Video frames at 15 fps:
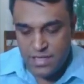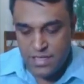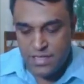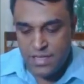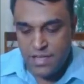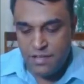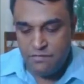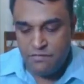
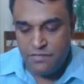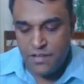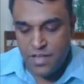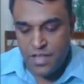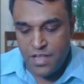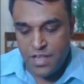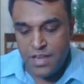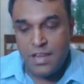
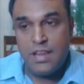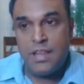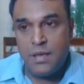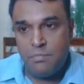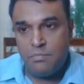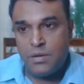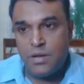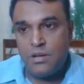
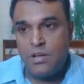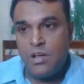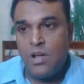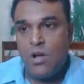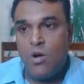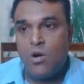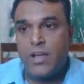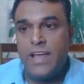difflib.
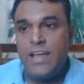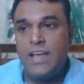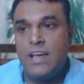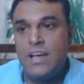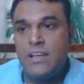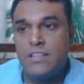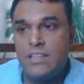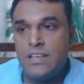Okay,
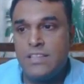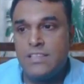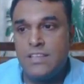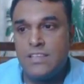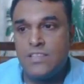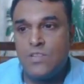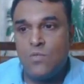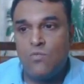this
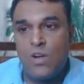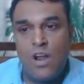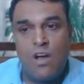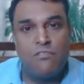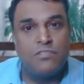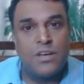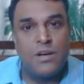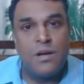is one
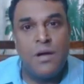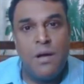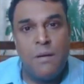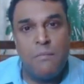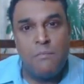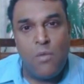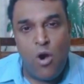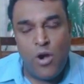of the
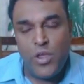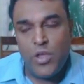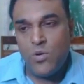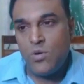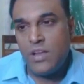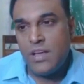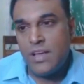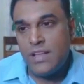
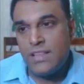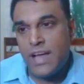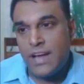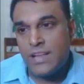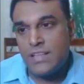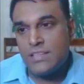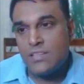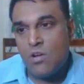module
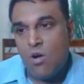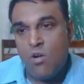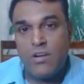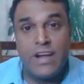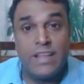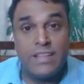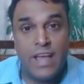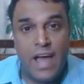that is
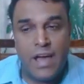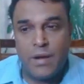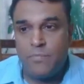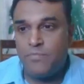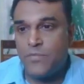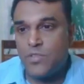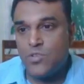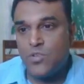already there.
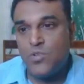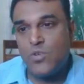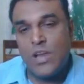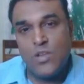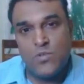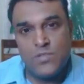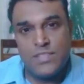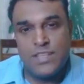So you can
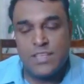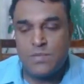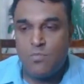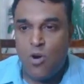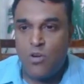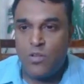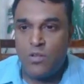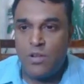use this
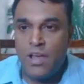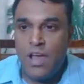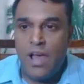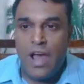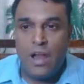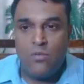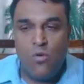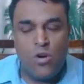module.
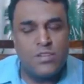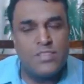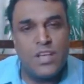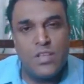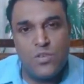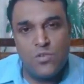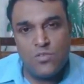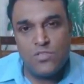And what's the
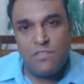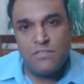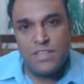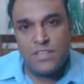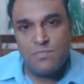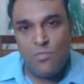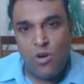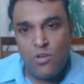use of
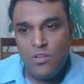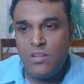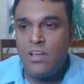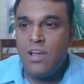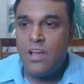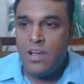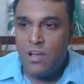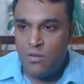this module?
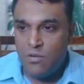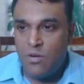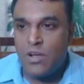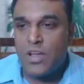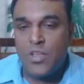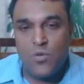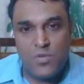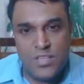
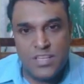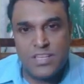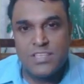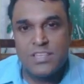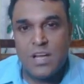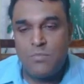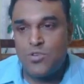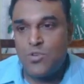Okay, you will just
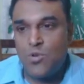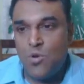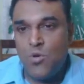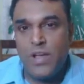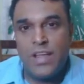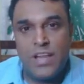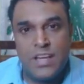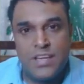come to know
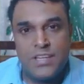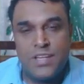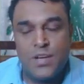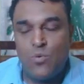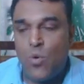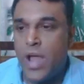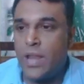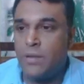in a little
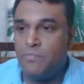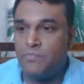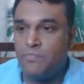while.